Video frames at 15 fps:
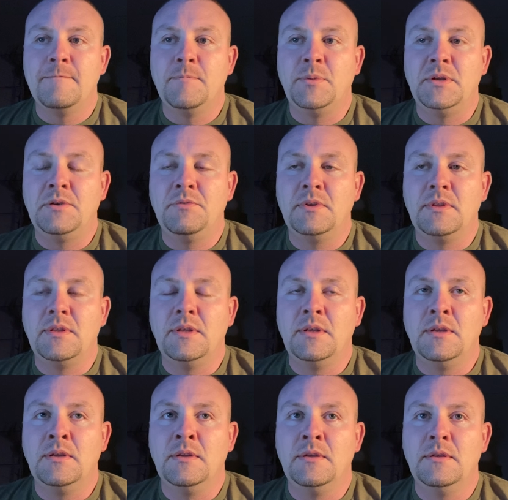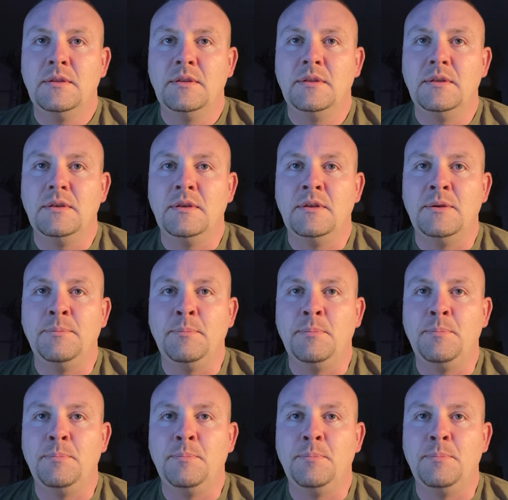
but everything in a